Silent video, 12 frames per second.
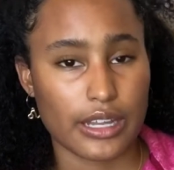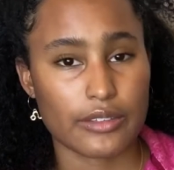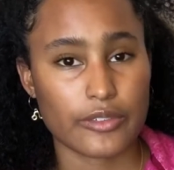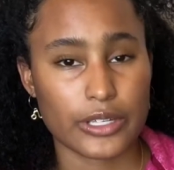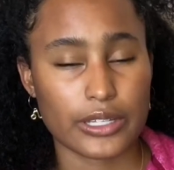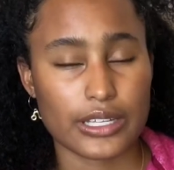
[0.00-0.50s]

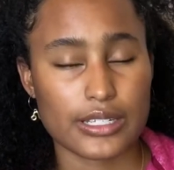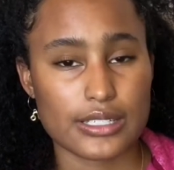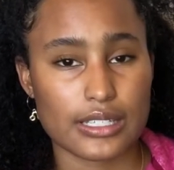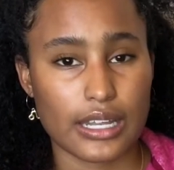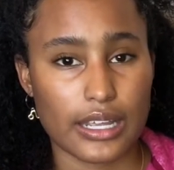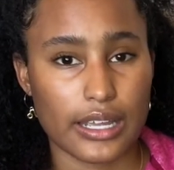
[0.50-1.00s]
realized
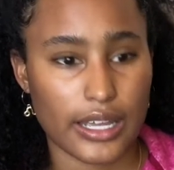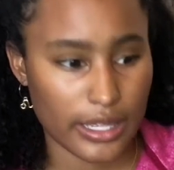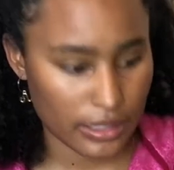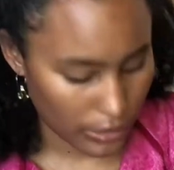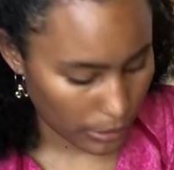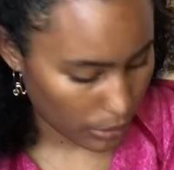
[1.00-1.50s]
that I
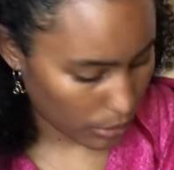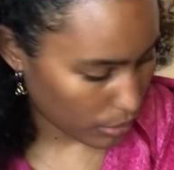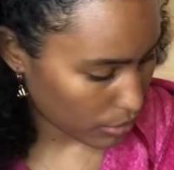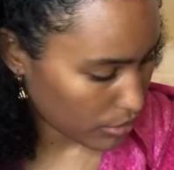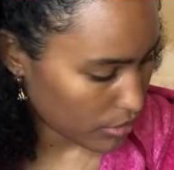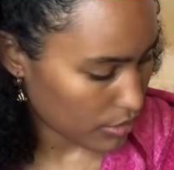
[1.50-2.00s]
had little